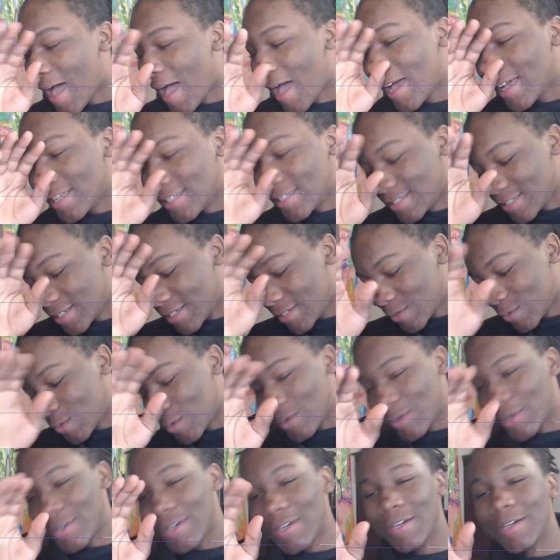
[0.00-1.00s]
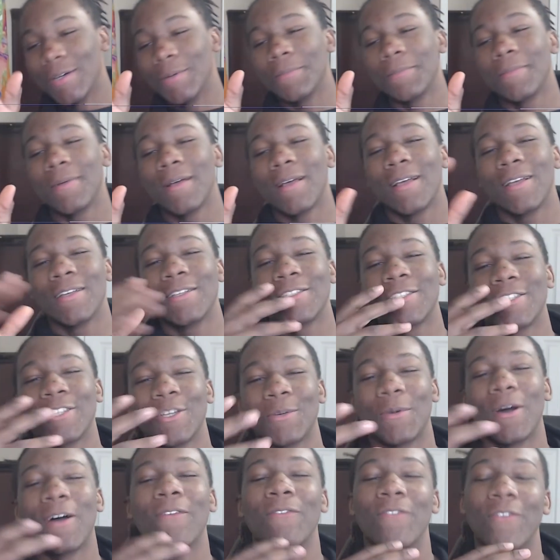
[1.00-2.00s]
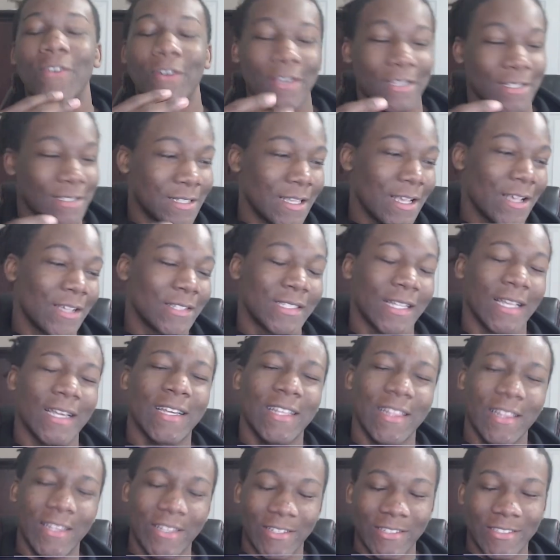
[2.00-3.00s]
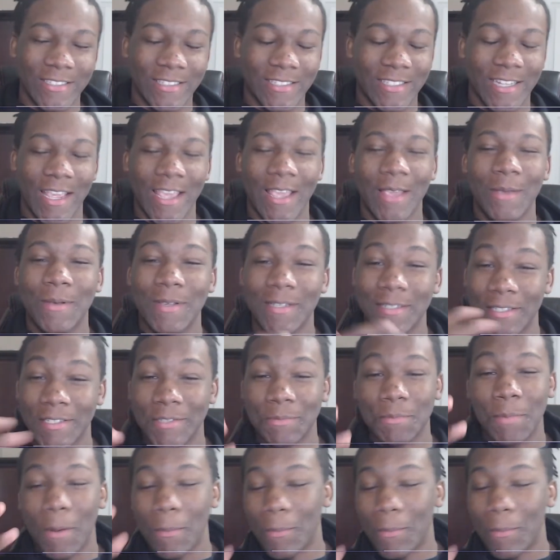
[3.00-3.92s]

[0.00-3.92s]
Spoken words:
I just woke up, so my voice sounds like a little deep because it's my